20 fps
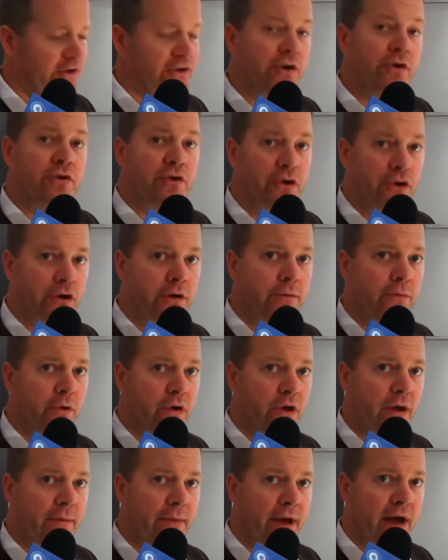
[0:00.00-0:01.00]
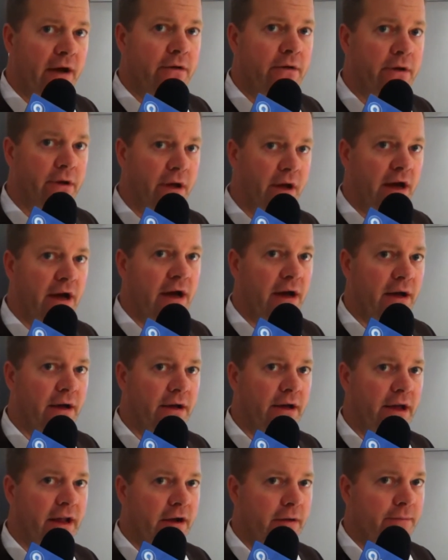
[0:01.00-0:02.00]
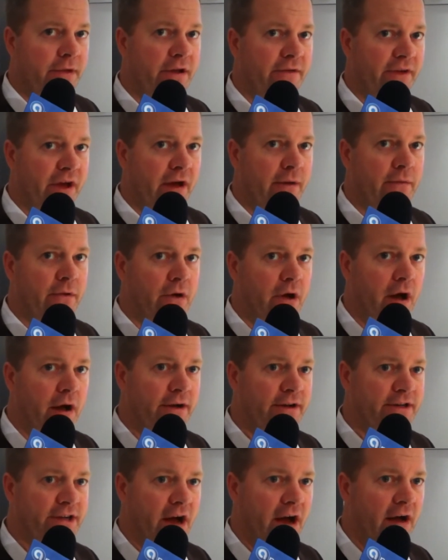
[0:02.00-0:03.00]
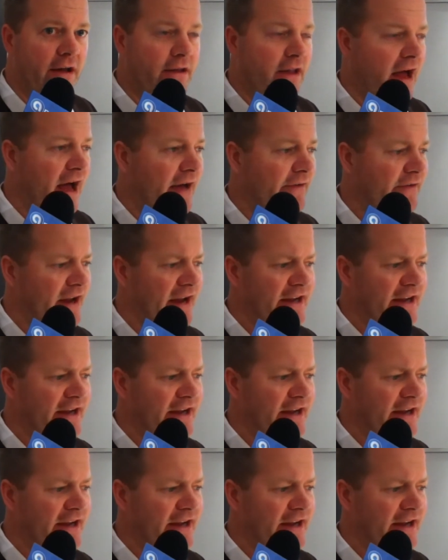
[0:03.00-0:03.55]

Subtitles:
Duke Nukem will come out and it'll be available on OnLive.